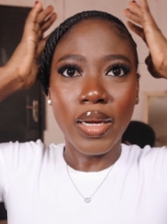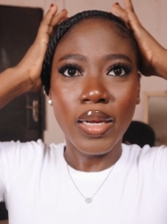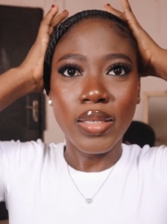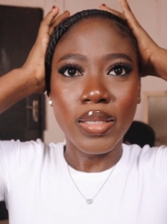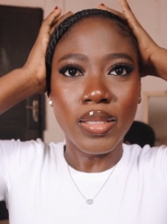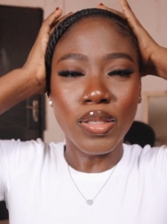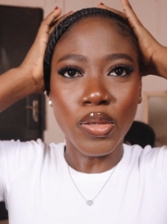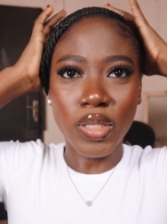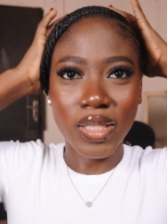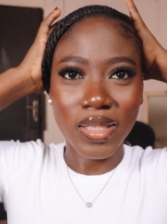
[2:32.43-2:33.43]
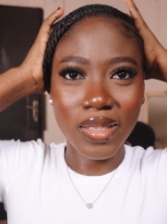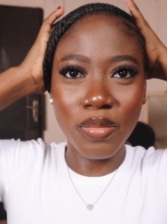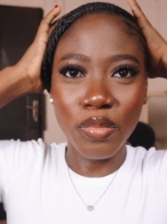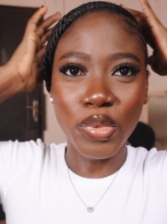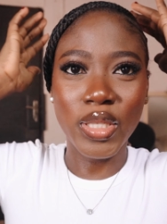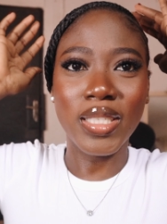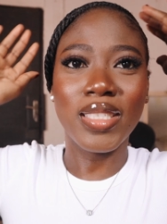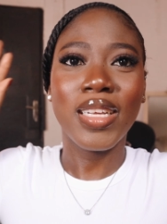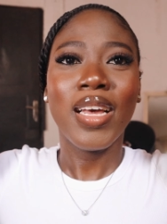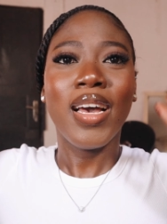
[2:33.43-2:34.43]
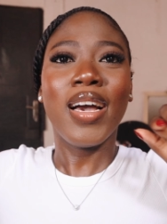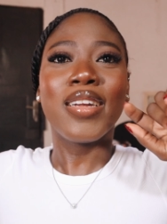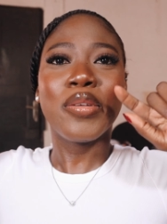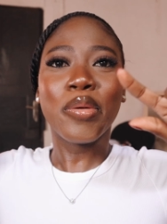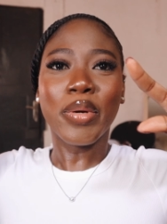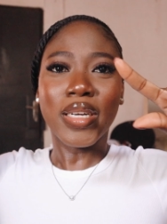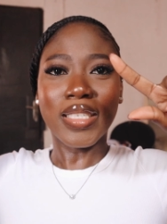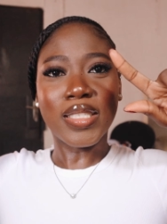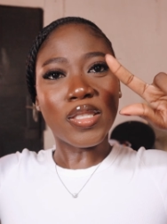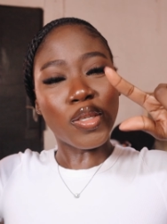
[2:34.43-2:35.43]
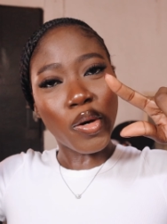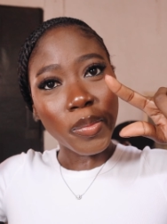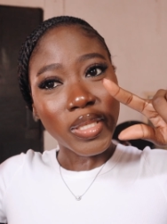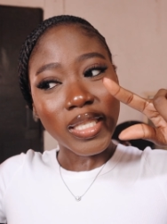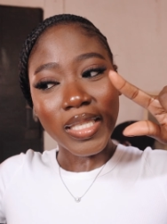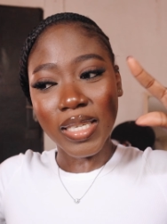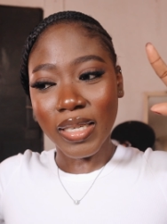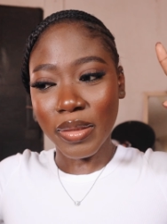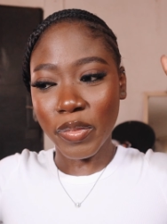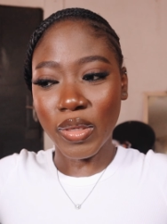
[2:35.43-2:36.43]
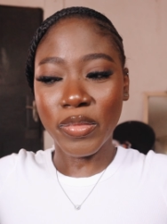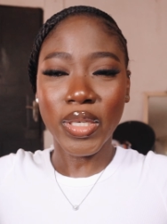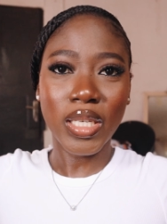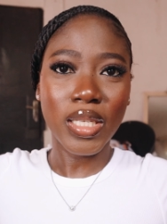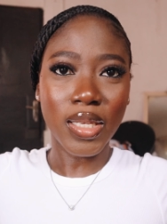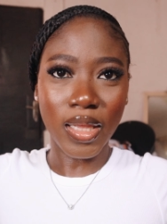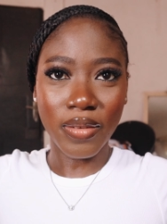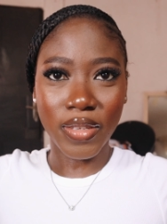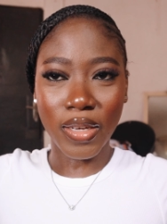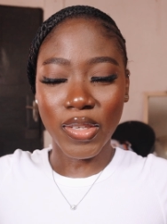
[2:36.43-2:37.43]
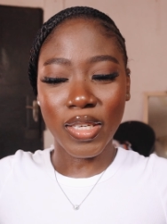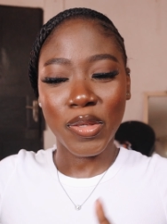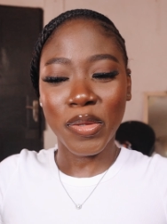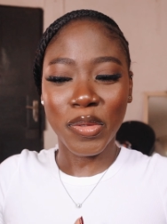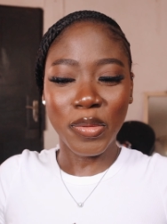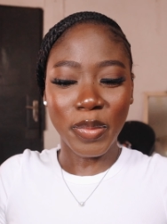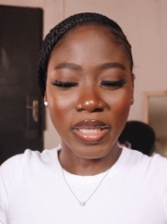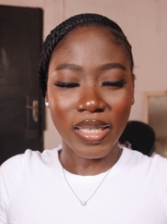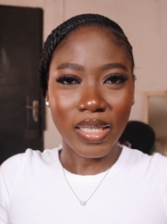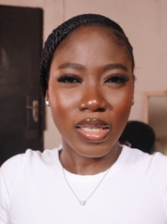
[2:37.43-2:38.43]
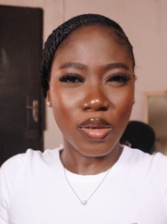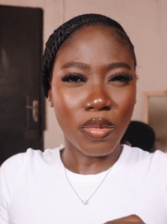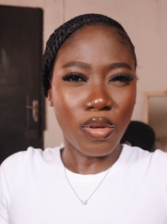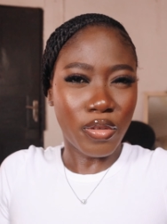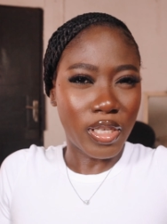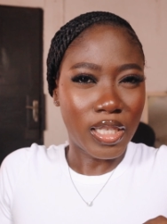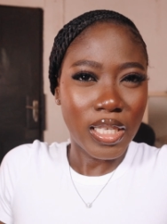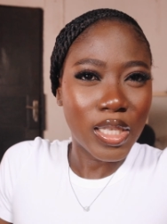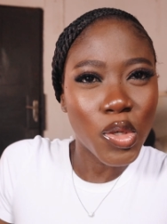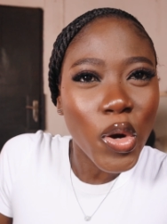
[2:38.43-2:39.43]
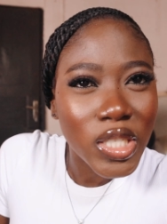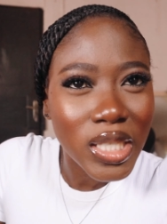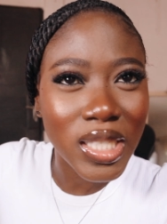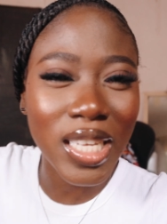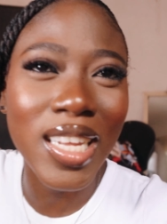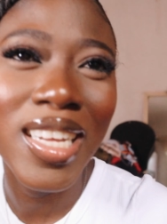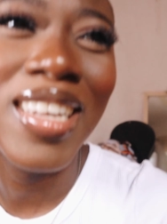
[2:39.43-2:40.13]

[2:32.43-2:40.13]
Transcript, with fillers: My head is not booting. I don't know where I stopped, um, but I'm ready to leave here. I just want to make a couple of TikToks.